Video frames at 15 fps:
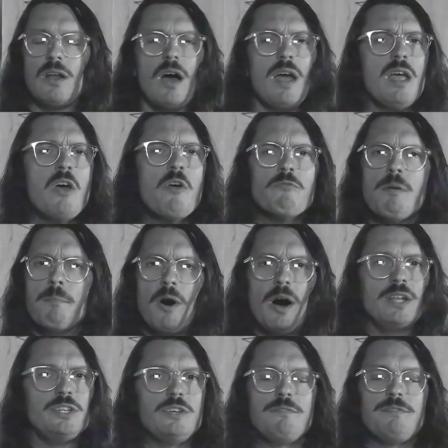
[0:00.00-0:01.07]
can I
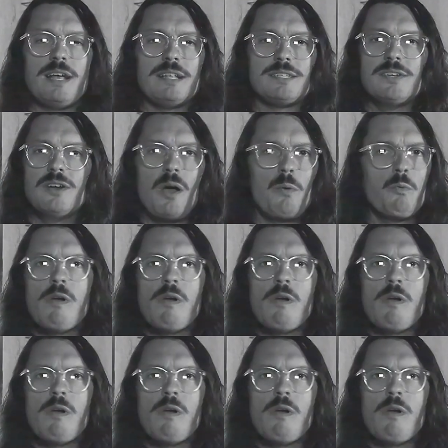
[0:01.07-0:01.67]
remind you of that tonight?